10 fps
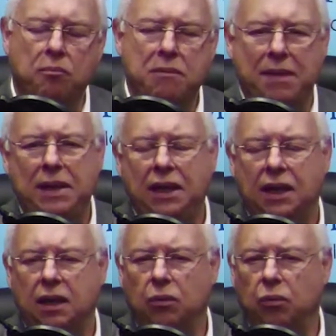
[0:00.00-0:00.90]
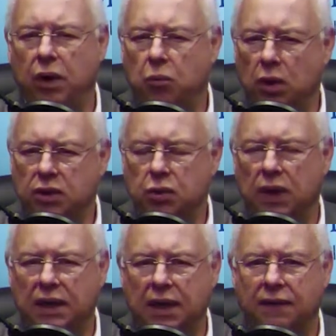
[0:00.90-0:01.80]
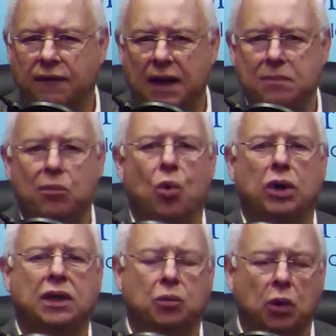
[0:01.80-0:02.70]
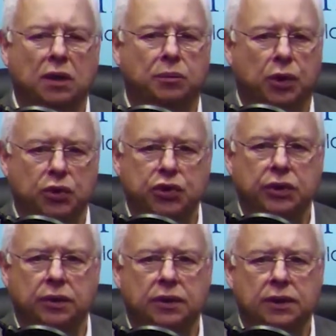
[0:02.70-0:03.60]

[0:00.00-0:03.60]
Maybe we want to identify more than one person.